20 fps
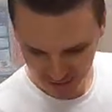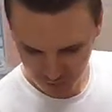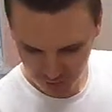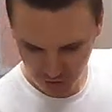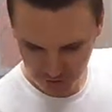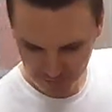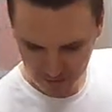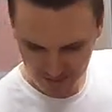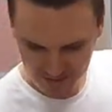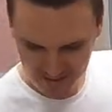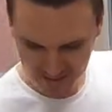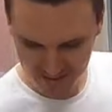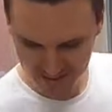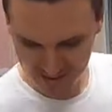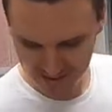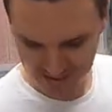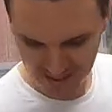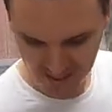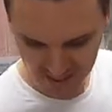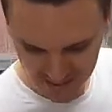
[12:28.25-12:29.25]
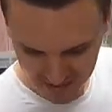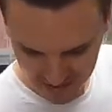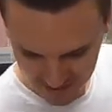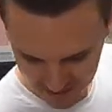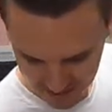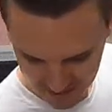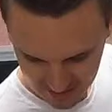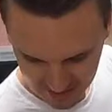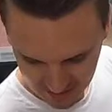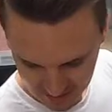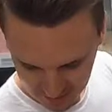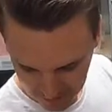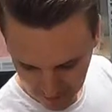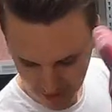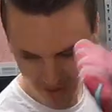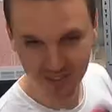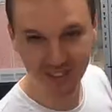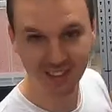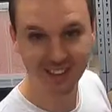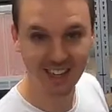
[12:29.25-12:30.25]
£3 into 10. I've
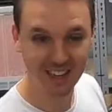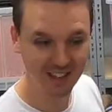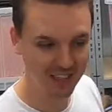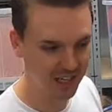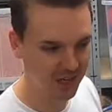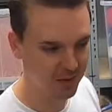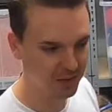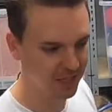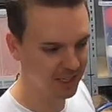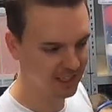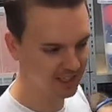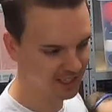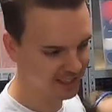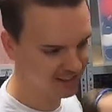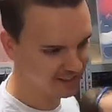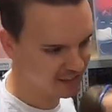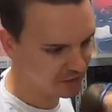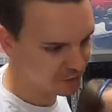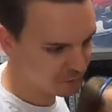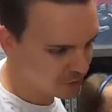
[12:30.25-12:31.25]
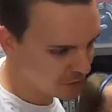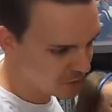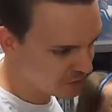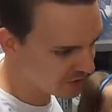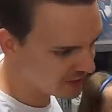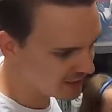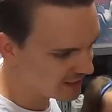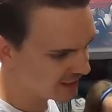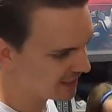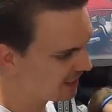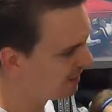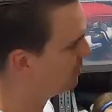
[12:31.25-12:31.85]
marked it down anyway. Get stuff moving.